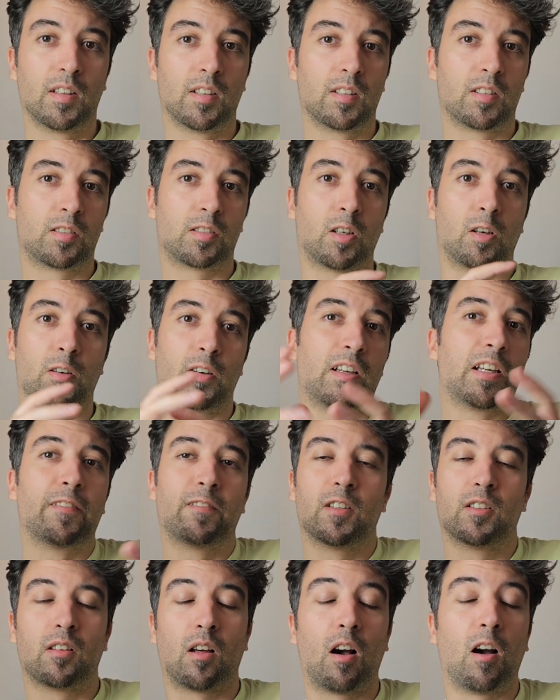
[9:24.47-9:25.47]
So
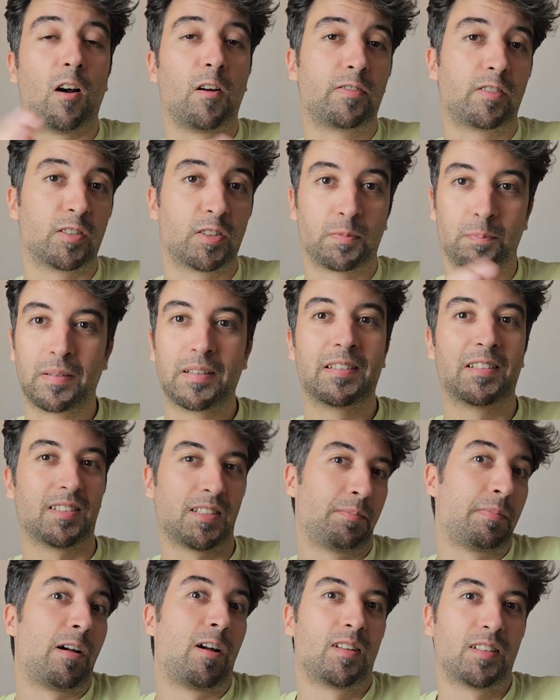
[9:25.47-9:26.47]
even after speaking
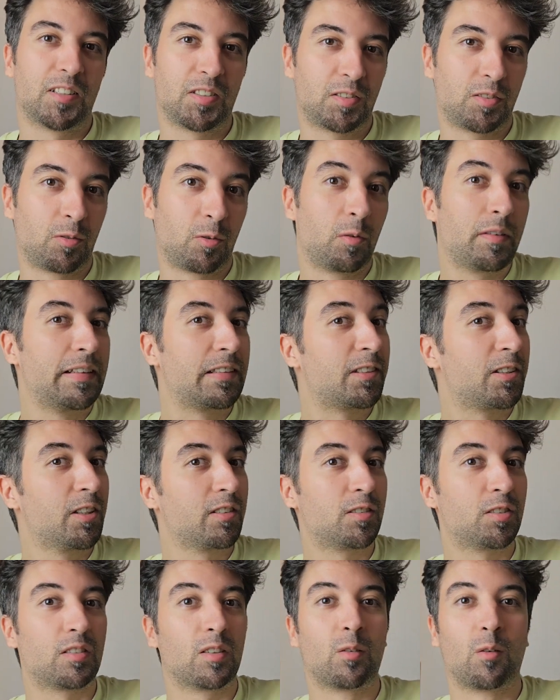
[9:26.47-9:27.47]
about this, so it
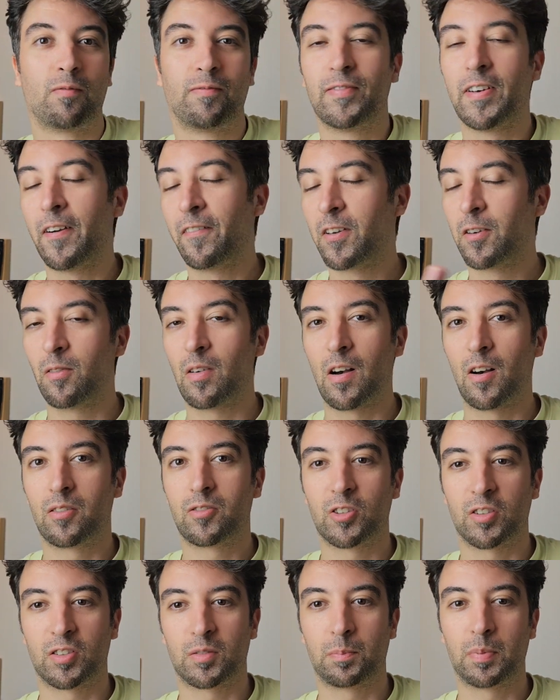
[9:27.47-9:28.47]
could still very well
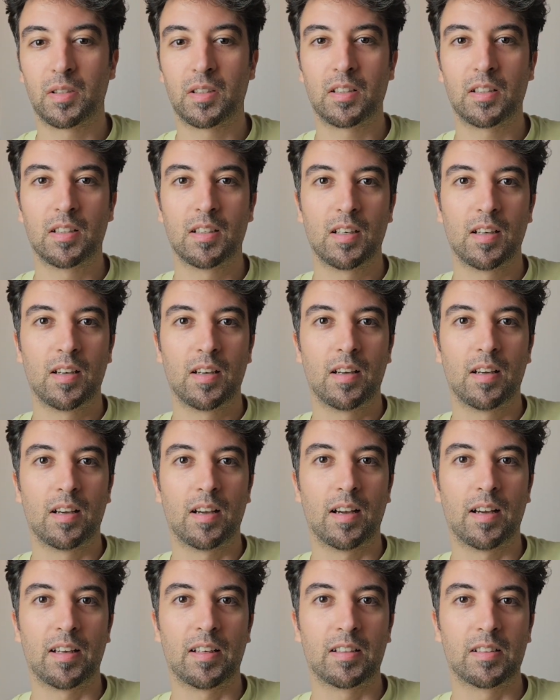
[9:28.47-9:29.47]
just be
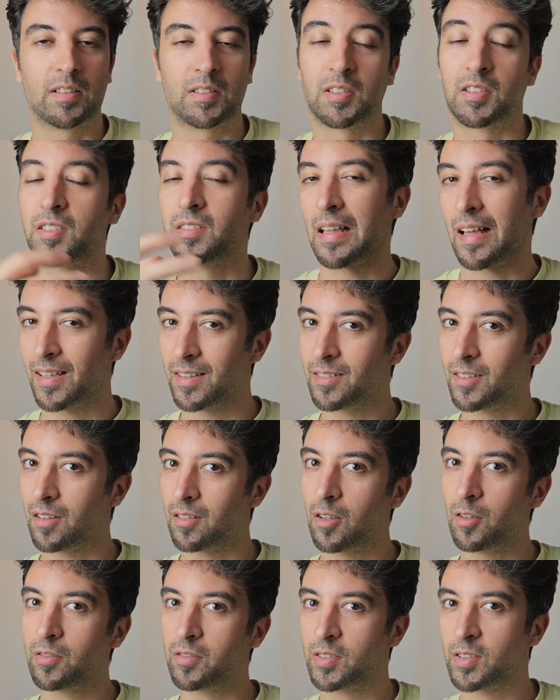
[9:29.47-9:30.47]
a
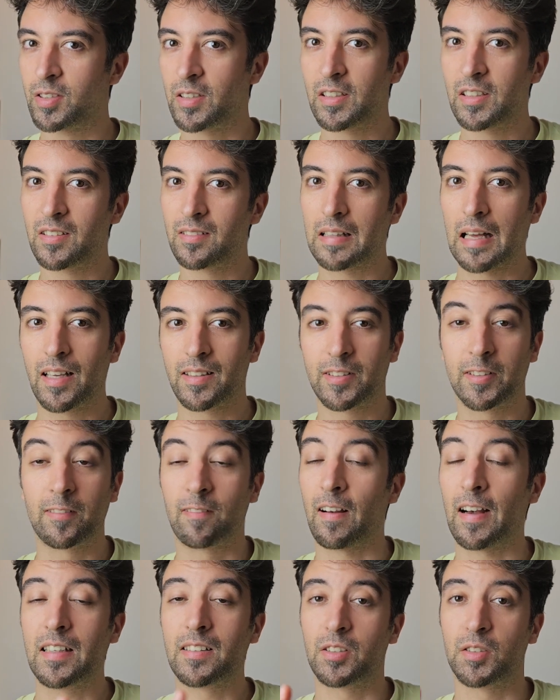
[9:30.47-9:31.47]
standalone scene that the
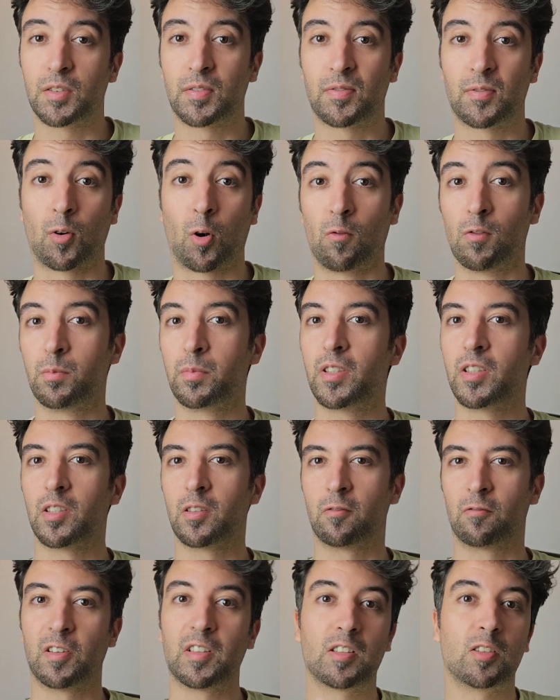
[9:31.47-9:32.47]
writers thought would be
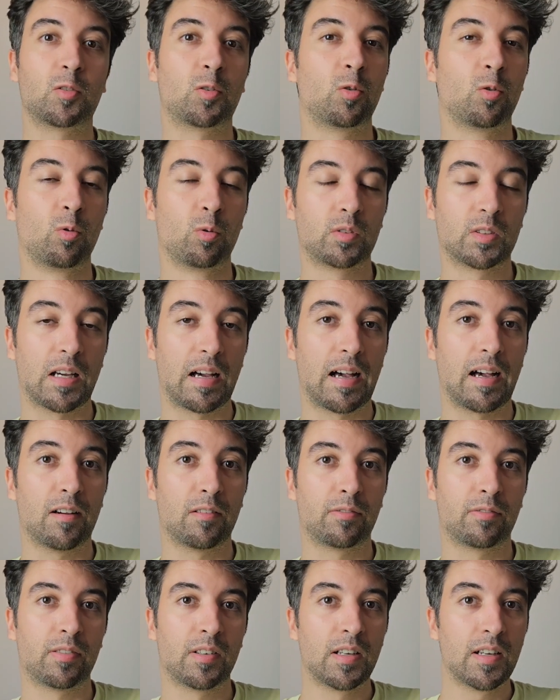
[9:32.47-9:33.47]
really cool to
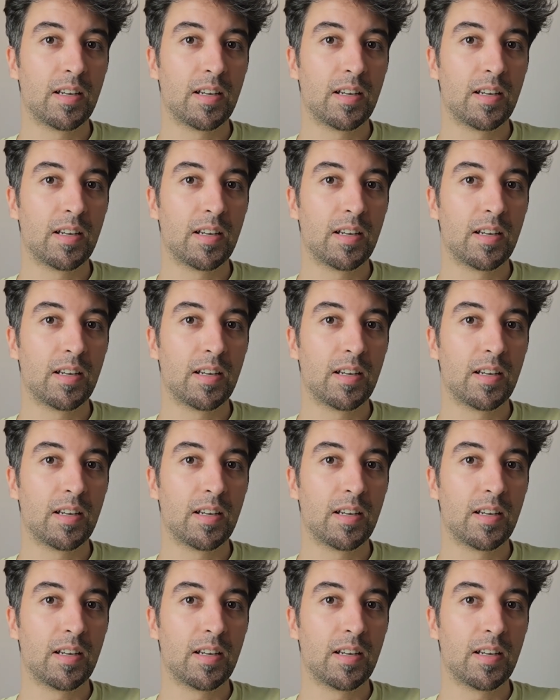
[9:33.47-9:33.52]
have